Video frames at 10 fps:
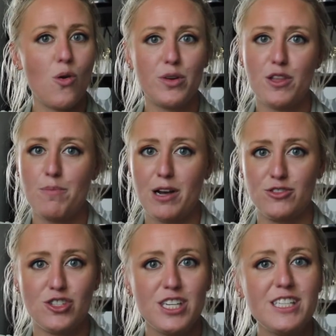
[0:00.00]
with the
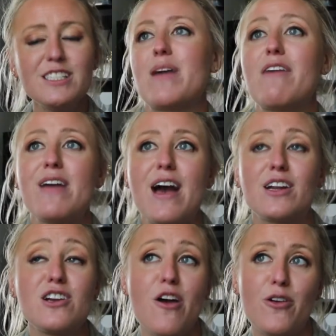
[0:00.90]
punches. I've had
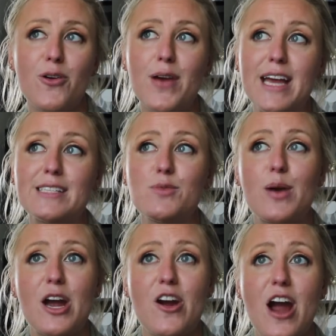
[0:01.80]
another race
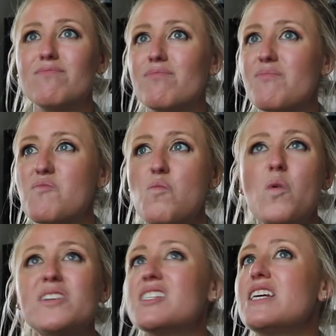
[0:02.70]
where it
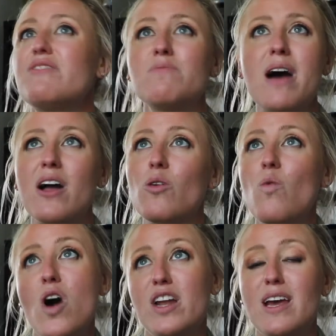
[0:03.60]
wasn't even mile
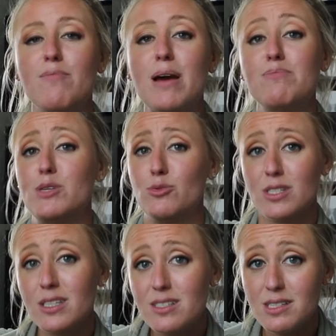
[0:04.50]
1 and my
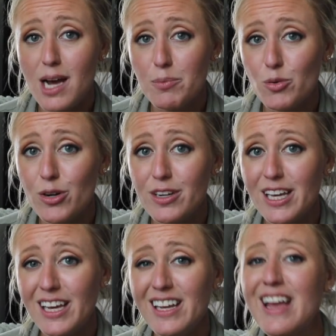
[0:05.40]
music stopped
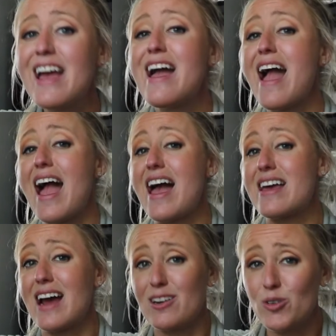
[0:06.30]
working.
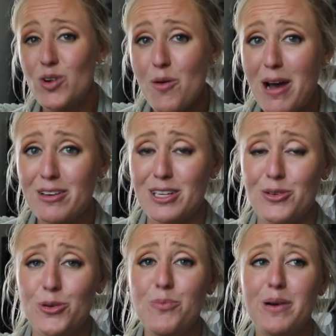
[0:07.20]
And I don't know about
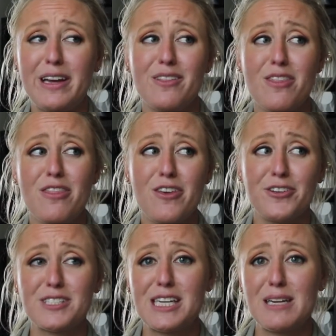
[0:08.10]
you, but
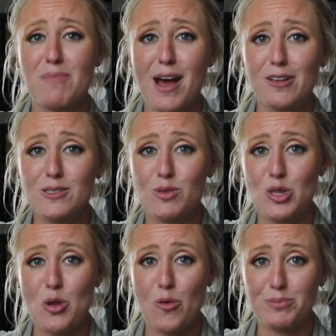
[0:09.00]
13 miles with
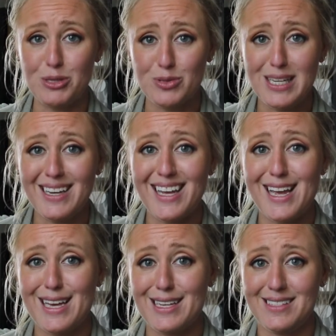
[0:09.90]
no music
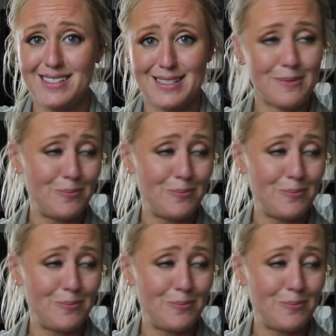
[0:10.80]
is